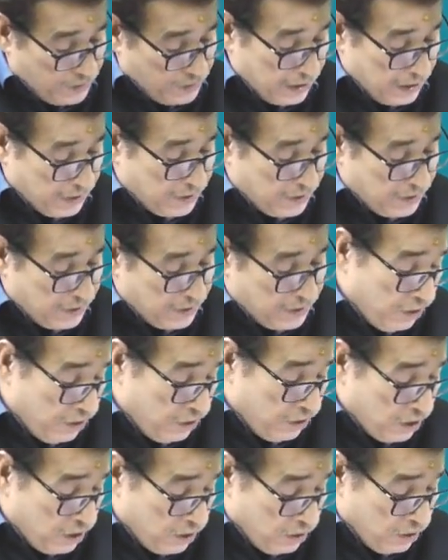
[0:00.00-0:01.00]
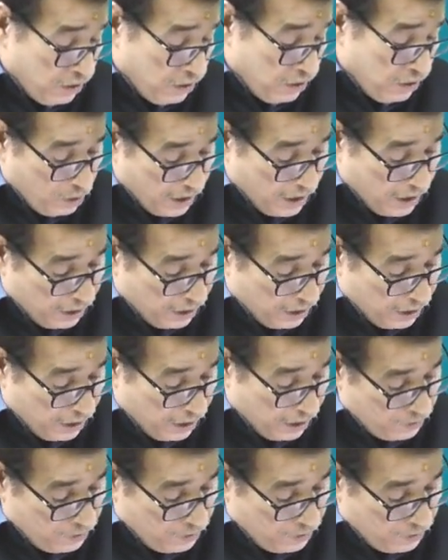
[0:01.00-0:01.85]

has sent to cash.